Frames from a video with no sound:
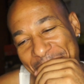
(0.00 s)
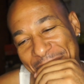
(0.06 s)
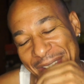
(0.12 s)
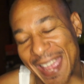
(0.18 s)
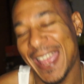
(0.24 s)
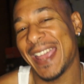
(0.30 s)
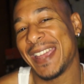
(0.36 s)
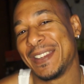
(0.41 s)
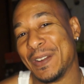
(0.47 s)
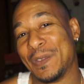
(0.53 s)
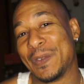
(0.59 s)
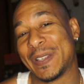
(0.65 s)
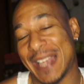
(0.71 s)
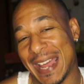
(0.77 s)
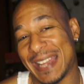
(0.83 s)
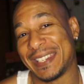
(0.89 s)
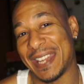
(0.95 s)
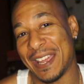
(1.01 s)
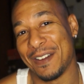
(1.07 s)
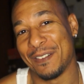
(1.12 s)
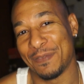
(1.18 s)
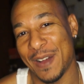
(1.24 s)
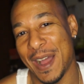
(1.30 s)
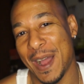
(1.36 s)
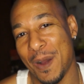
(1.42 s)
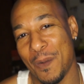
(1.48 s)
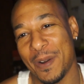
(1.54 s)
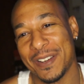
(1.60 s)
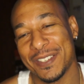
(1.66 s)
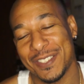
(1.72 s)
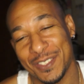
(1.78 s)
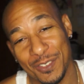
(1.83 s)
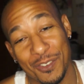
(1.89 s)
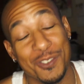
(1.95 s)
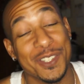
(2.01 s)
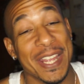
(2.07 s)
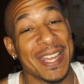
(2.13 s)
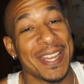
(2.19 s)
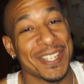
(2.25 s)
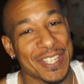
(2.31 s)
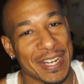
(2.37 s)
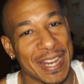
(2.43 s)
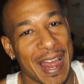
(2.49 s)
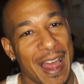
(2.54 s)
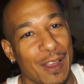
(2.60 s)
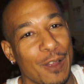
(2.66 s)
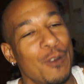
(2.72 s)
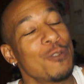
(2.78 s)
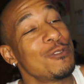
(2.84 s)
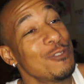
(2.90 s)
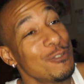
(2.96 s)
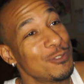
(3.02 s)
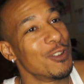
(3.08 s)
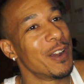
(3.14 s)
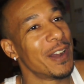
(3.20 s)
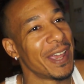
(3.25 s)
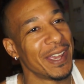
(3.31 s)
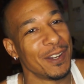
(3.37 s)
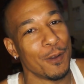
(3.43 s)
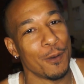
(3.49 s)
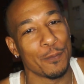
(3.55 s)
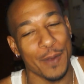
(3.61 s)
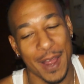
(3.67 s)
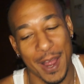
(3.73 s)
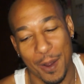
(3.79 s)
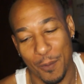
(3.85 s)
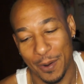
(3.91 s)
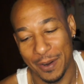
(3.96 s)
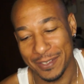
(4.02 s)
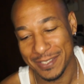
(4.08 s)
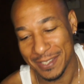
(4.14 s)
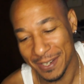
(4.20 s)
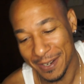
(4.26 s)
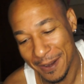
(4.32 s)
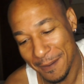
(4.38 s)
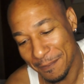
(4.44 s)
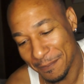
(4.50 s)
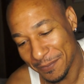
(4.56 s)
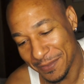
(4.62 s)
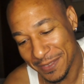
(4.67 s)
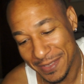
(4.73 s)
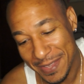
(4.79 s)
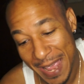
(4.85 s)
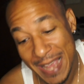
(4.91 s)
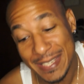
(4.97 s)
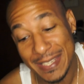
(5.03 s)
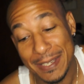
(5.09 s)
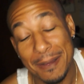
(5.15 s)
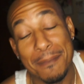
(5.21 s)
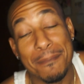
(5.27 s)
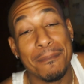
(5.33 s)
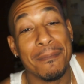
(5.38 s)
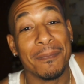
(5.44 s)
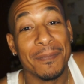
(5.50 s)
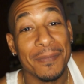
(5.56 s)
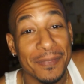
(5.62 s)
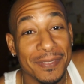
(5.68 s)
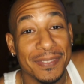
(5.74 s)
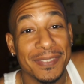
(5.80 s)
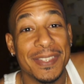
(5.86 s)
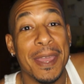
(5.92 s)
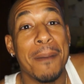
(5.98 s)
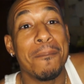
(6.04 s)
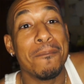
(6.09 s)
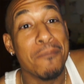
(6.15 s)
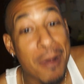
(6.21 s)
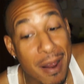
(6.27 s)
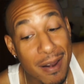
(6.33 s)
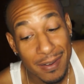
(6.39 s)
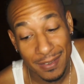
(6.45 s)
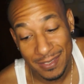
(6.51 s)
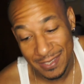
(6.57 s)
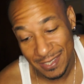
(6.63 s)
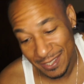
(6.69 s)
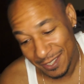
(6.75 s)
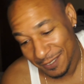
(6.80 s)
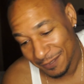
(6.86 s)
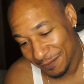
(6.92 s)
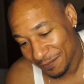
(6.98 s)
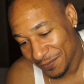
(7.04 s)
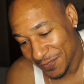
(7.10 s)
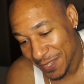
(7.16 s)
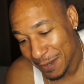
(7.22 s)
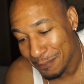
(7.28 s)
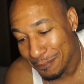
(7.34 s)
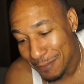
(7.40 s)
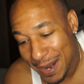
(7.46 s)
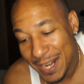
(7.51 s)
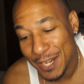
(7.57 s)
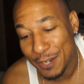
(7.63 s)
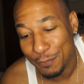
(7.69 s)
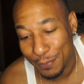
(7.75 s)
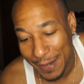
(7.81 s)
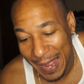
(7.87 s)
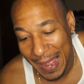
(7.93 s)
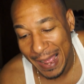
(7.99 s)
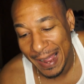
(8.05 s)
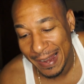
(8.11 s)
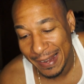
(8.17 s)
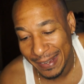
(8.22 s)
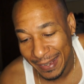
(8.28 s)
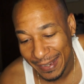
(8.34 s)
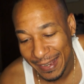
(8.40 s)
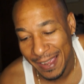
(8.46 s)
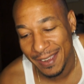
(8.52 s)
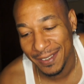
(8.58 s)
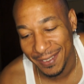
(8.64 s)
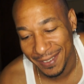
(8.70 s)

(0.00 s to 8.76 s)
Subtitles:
There ain't no goddamn fireworks. You stay in Chicago, you know there ain't no fireworks. That's them bullets. Them bullets flying.